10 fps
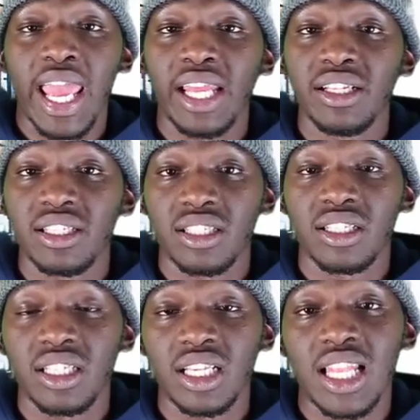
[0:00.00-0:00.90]
and
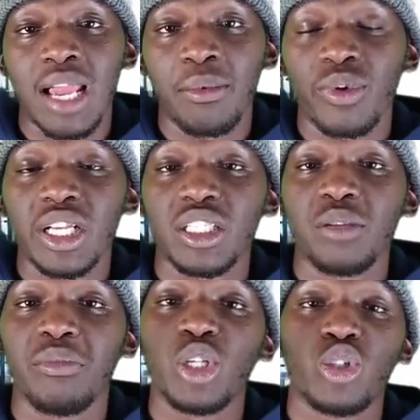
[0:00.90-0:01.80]
Stussy
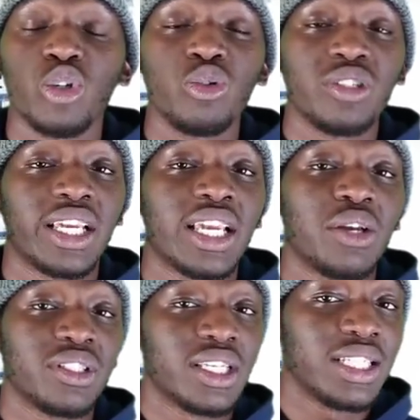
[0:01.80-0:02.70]
collaboration, make sure you check
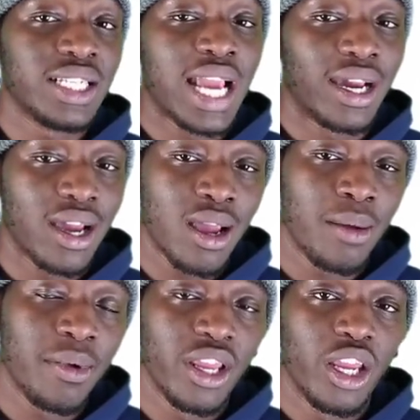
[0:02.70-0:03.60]
out
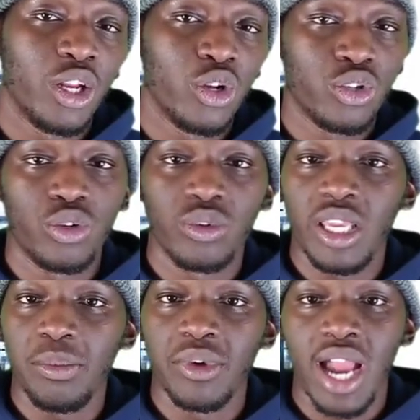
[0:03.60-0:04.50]
Stussy.com and also
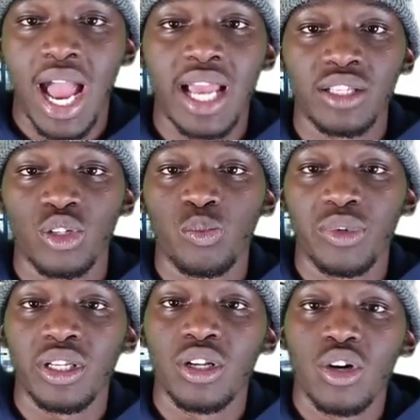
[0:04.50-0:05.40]
keep your eyes
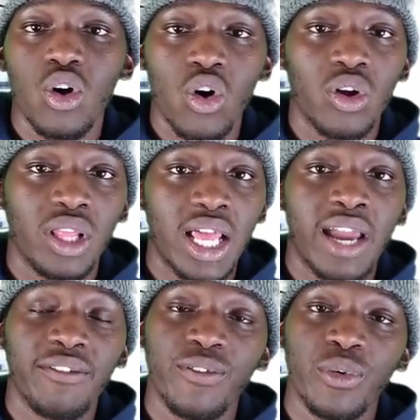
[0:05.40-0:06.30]
open
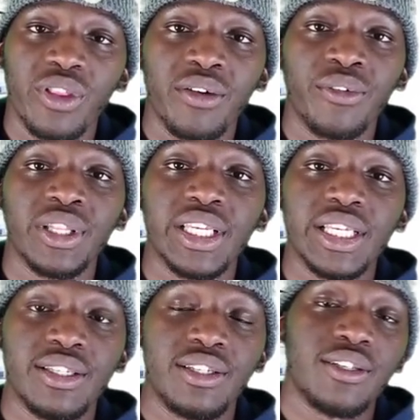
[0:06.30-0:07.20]
online for their
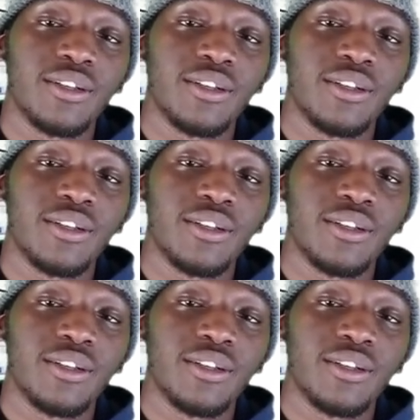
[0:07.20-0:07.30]
release.